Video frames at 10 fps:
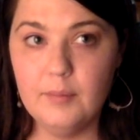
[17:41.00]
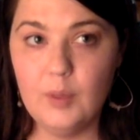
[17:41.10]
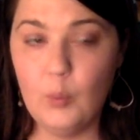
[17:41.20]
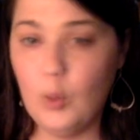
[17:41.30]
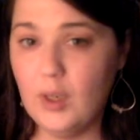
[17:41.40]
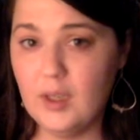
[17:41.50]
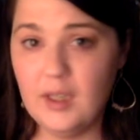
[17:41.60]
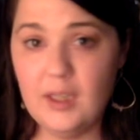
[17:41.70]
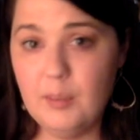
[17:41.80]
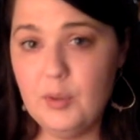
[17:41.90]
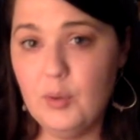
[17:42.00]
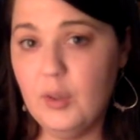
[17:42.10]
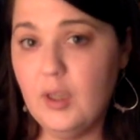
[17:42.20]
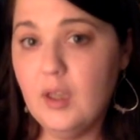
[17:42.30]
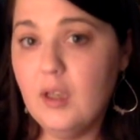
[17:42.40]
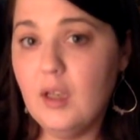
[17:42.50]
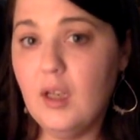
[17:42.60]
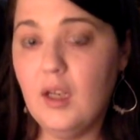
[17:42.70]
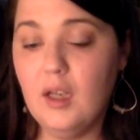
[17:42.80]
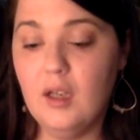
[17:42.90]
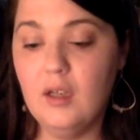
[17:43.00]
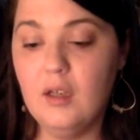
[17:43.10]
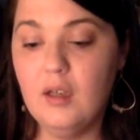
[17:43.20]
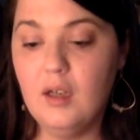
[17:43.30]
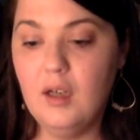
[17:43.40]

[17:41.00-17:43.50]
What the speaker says: I want to keep doing it. And